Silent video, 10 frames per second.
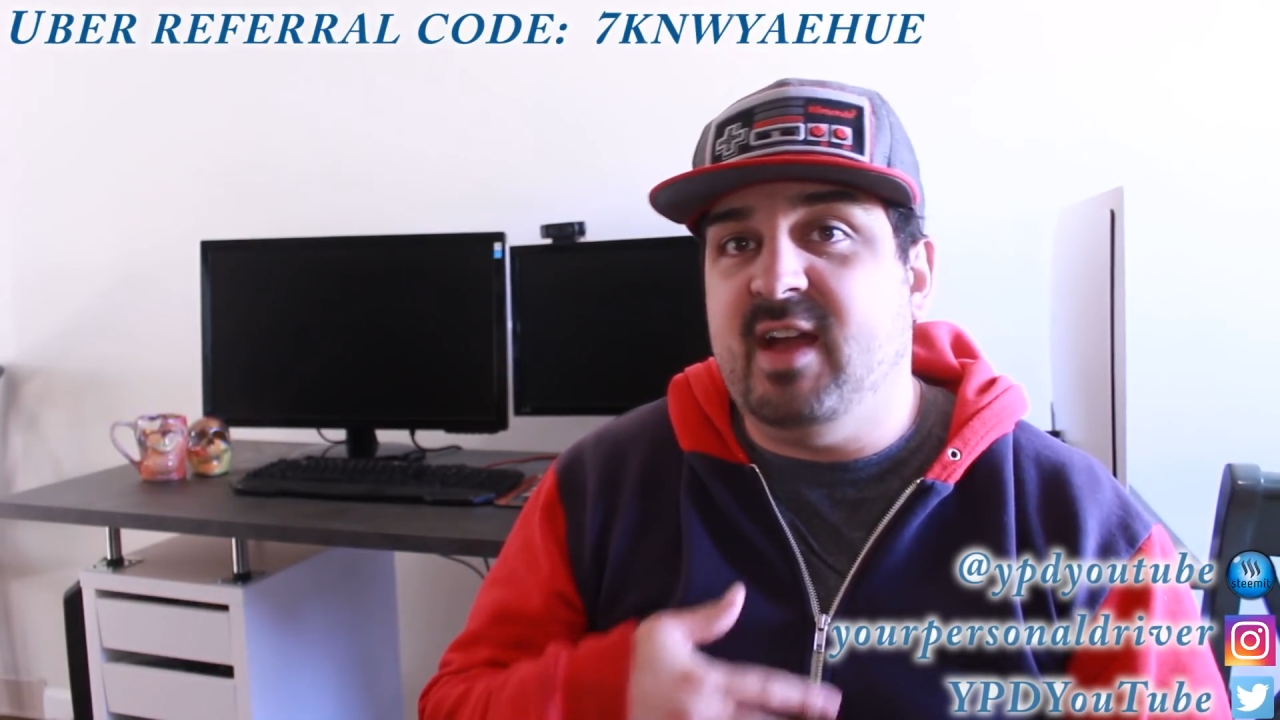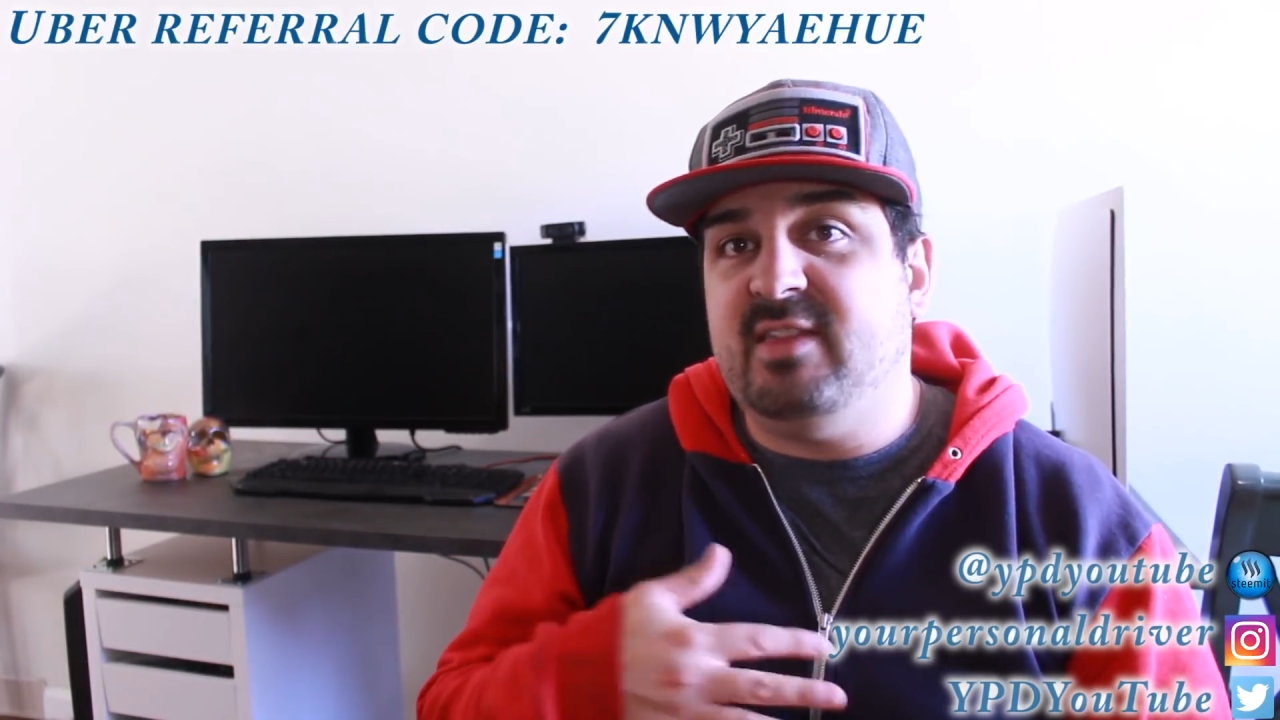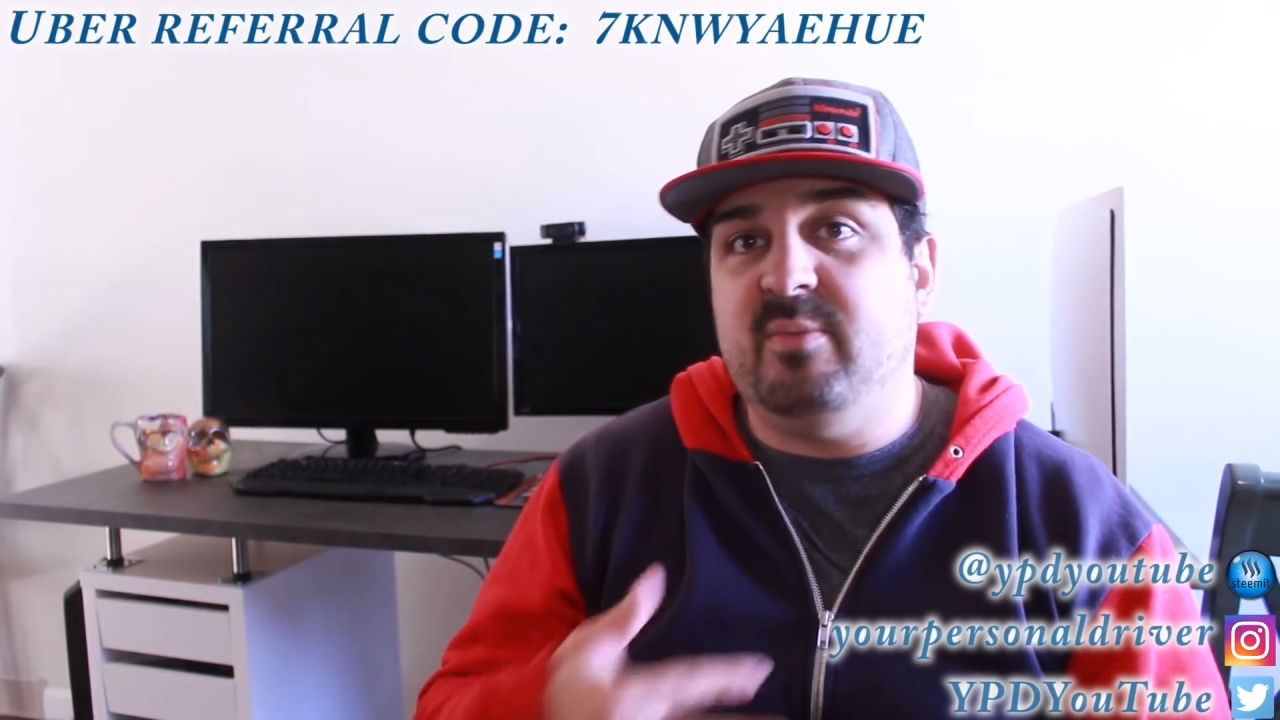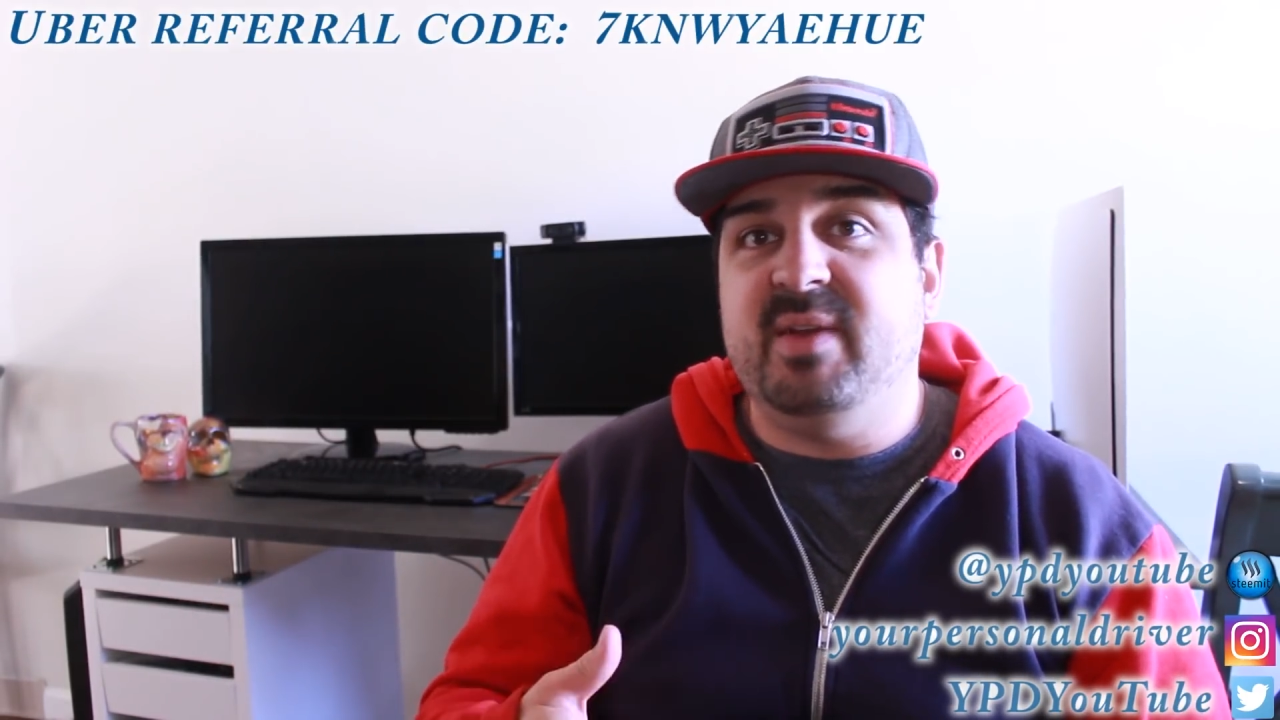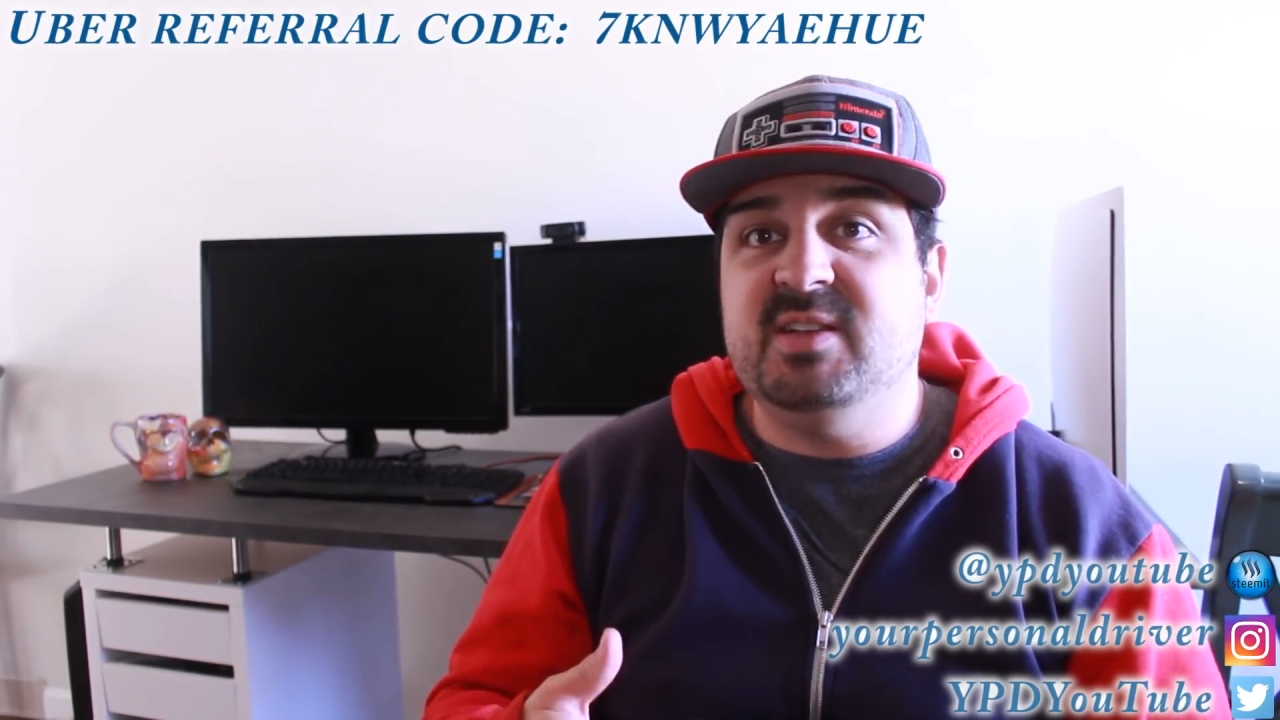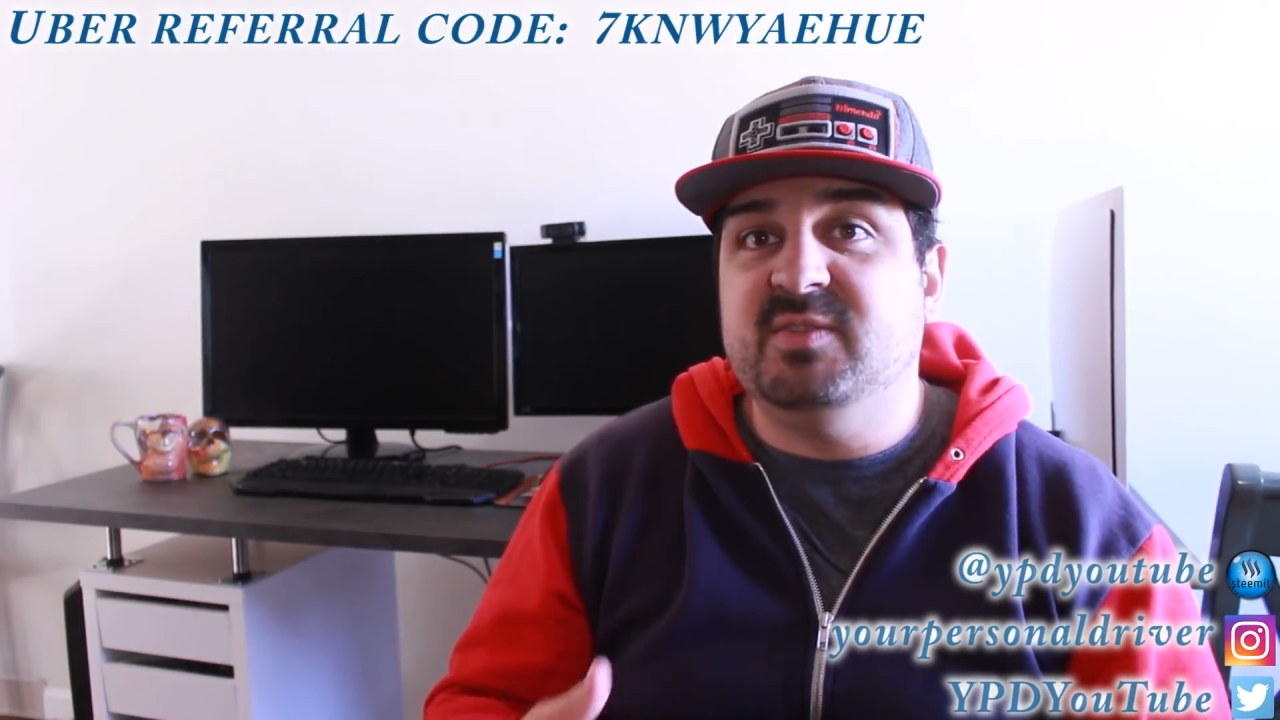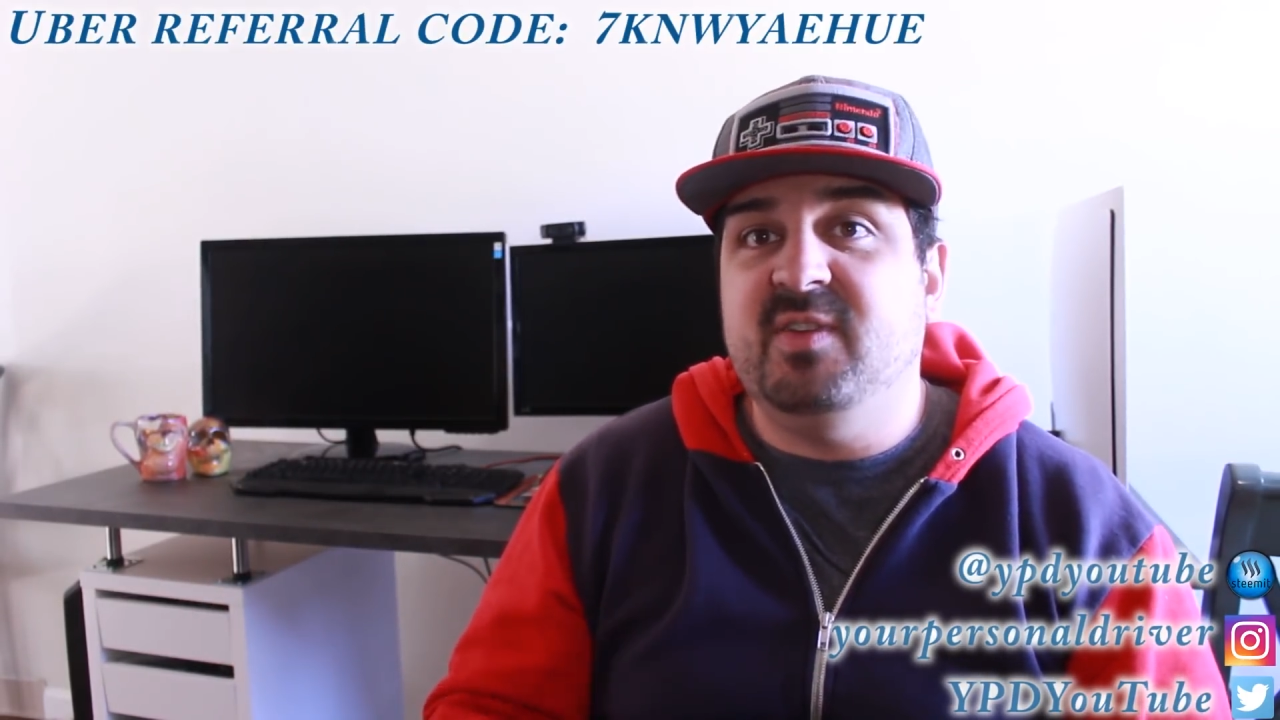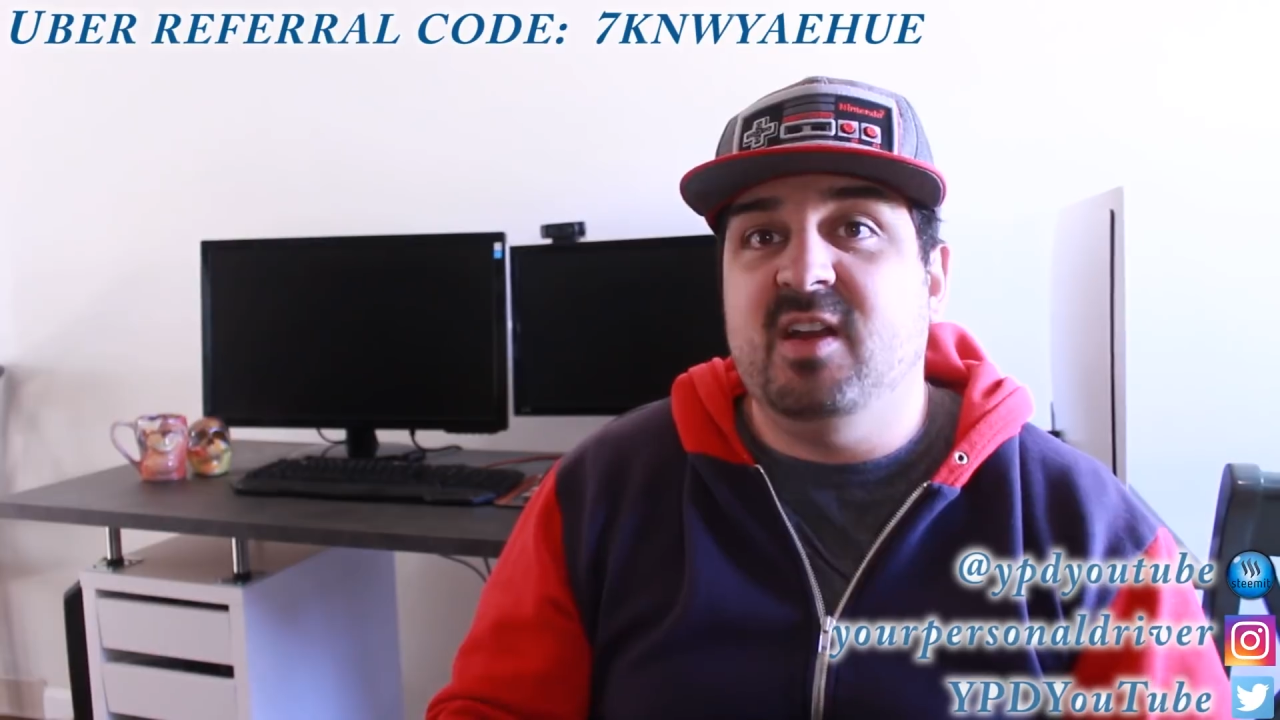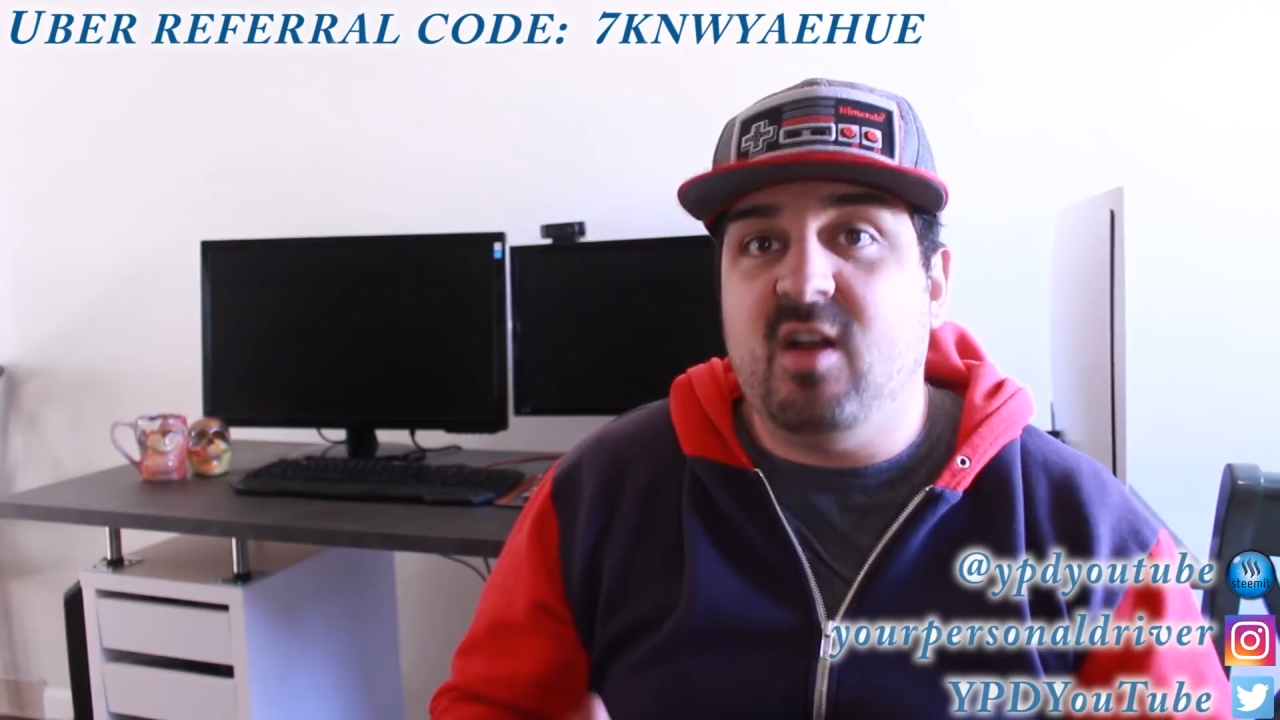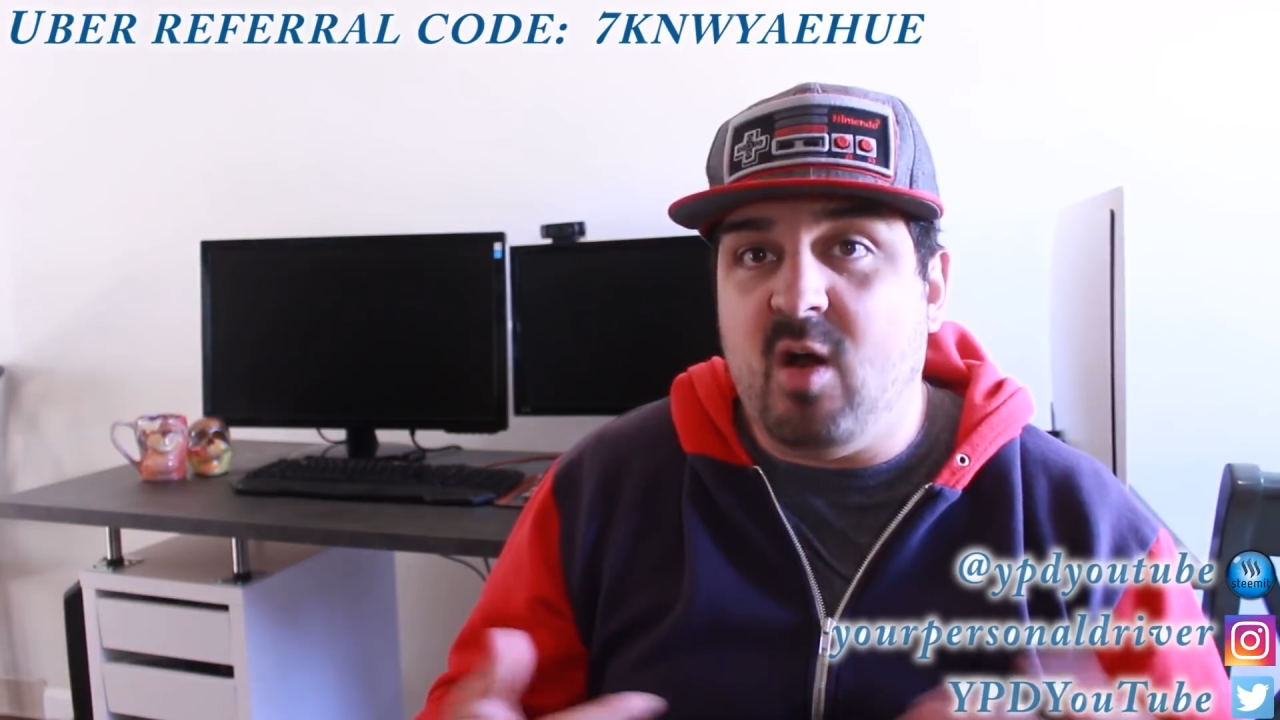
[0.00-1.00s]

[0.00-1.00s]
at the base fare,